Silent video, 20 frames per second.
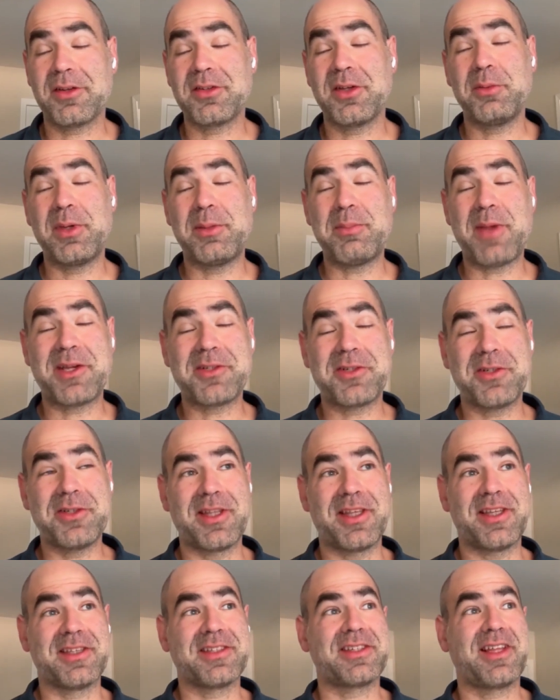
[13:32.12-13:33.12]
Actually, we measured
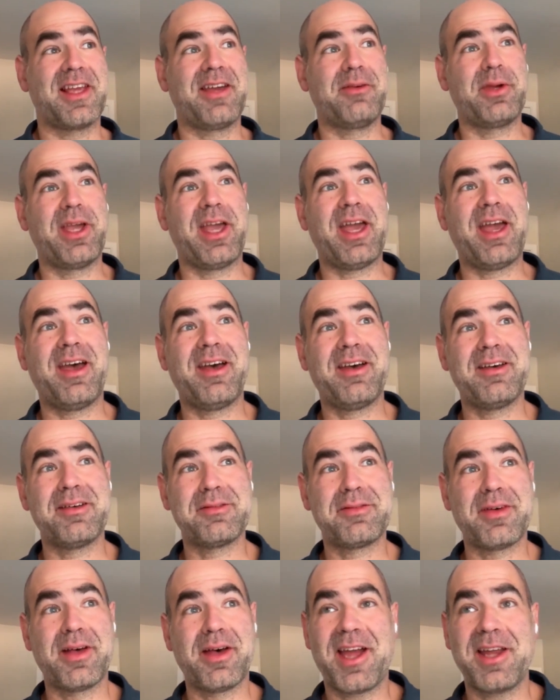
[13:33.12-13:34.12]
this and we
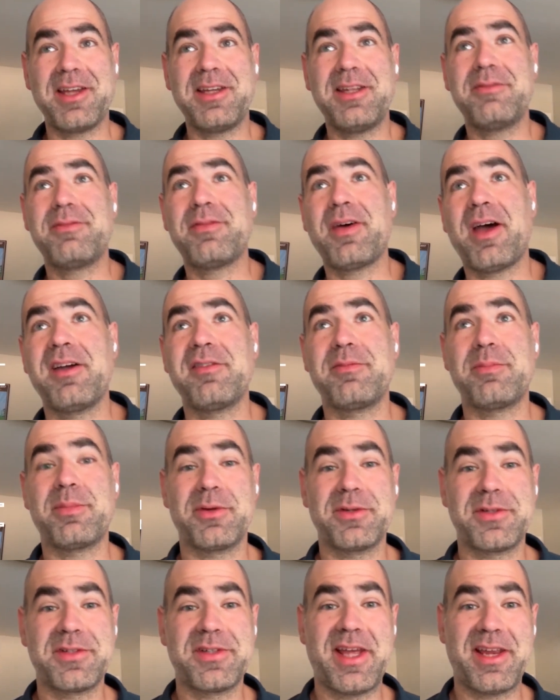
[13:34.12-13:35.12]
have a 95%
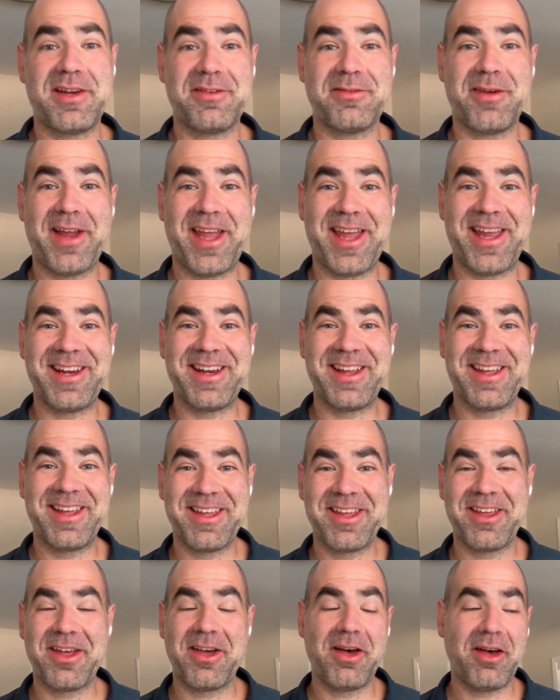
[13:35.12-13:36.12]
rate
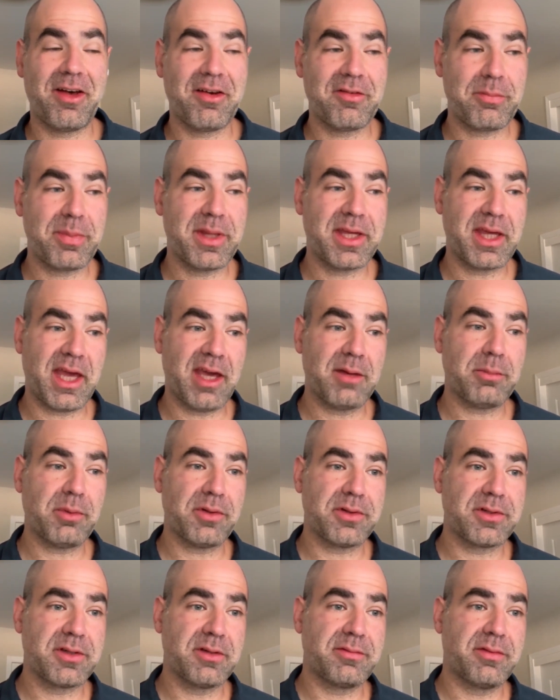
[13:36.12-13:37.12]
of being
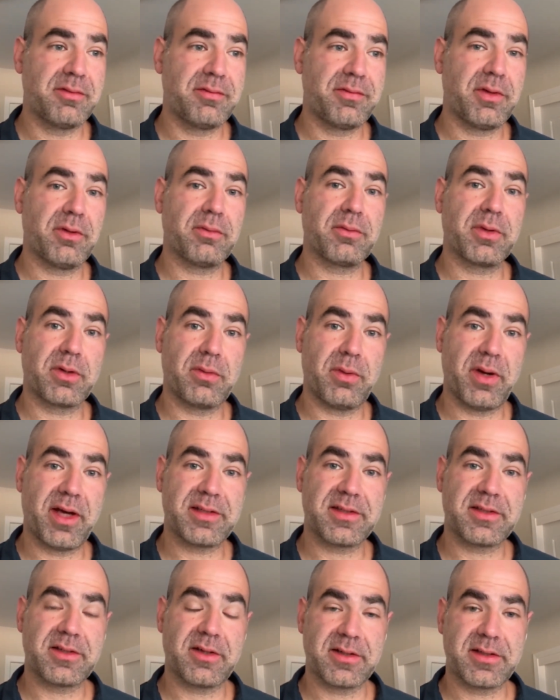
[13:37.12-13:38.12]
able to fulfill
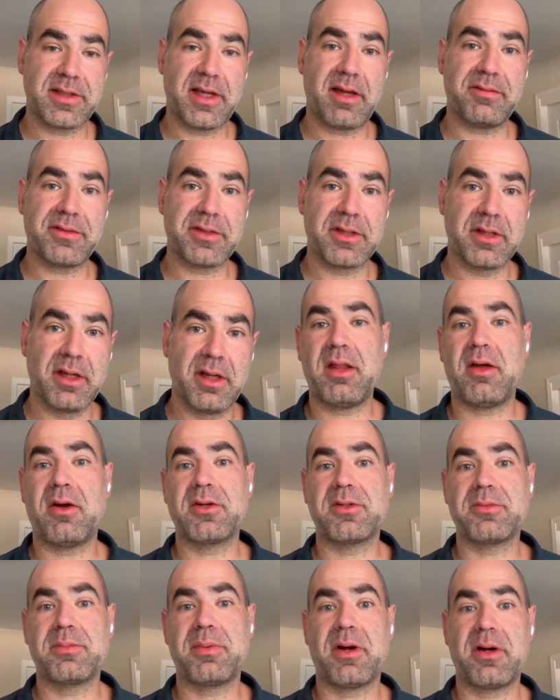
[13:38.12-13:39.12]
requests ourselves. A
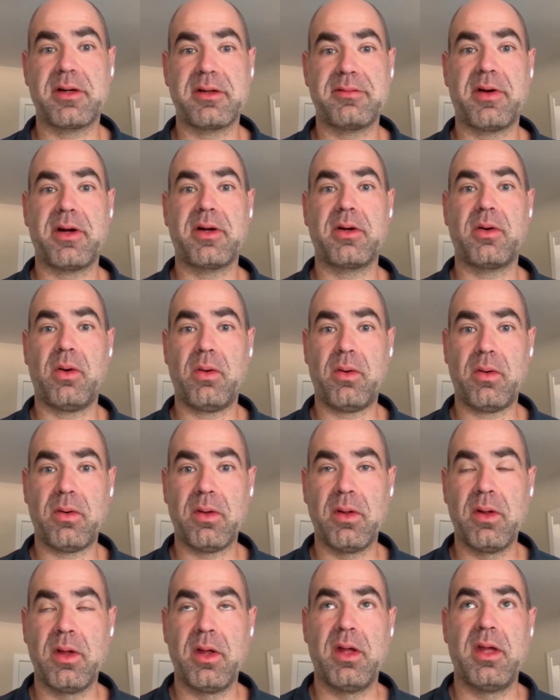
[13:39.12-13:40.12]
large part of our
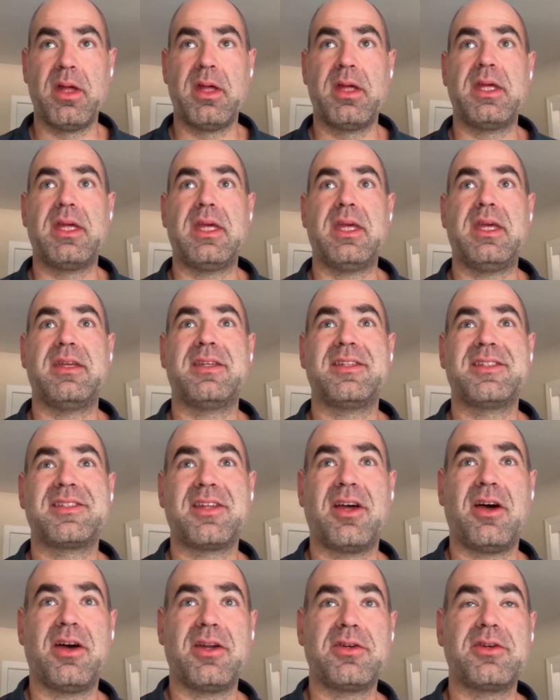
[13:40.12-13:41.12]
goal is
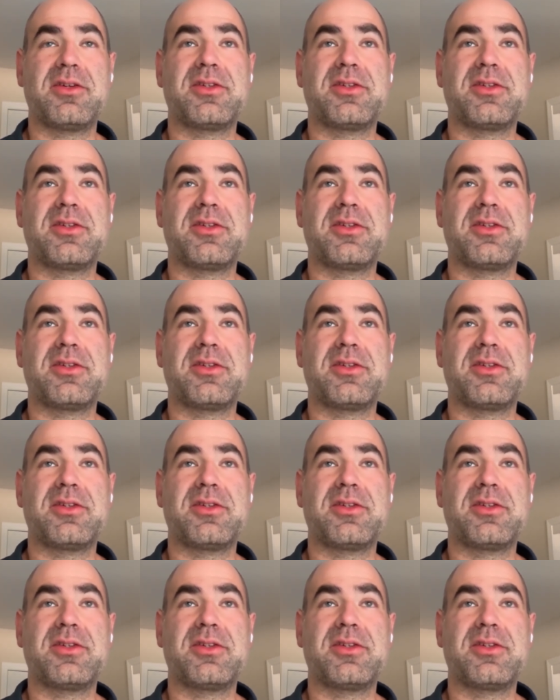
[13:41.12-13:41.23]
to